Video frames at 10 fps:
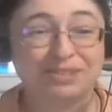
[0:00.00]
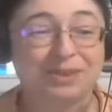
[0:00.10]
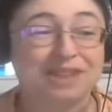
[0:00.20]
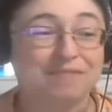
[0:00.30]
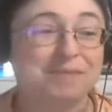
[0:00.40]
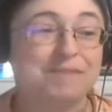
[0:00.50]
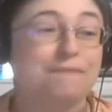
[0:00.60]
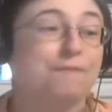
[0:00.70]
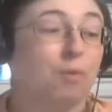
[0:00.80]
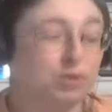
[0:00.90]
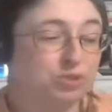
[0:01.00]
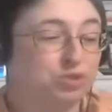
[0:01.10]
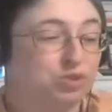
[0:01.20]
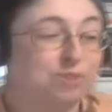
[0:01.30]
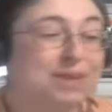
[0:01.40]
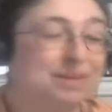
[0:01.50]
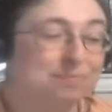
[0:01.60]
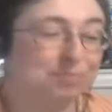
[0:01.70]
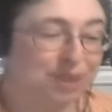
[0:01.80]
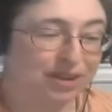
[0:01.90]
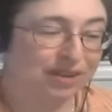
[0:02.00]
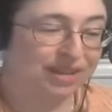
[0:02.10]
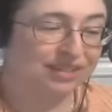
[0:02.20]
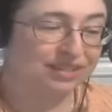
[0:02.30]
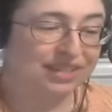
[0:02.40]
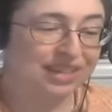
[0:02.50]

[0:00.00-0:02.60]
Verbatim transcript: So I've been forced to make progress.